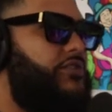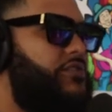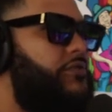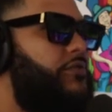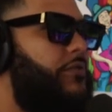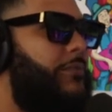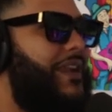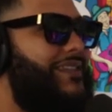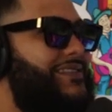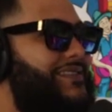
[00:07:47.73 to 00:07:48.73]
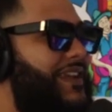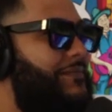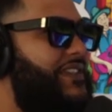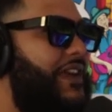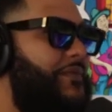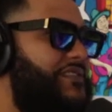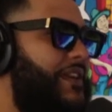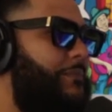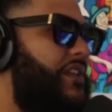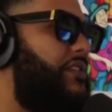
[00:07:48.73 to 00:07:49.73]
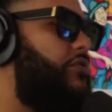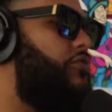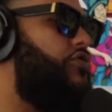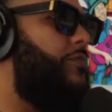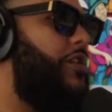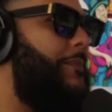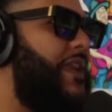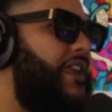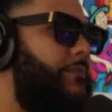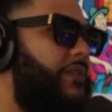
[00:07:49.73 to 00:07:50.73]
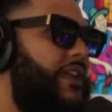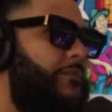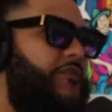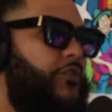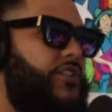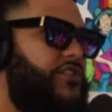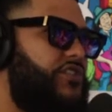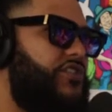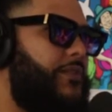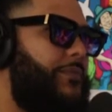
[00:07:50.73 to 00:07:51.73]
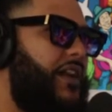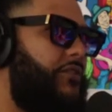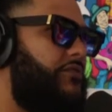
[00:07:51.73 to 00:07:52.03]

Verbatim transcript: too, but at the same time, it's like be a little smart and make a plan before you just jump out.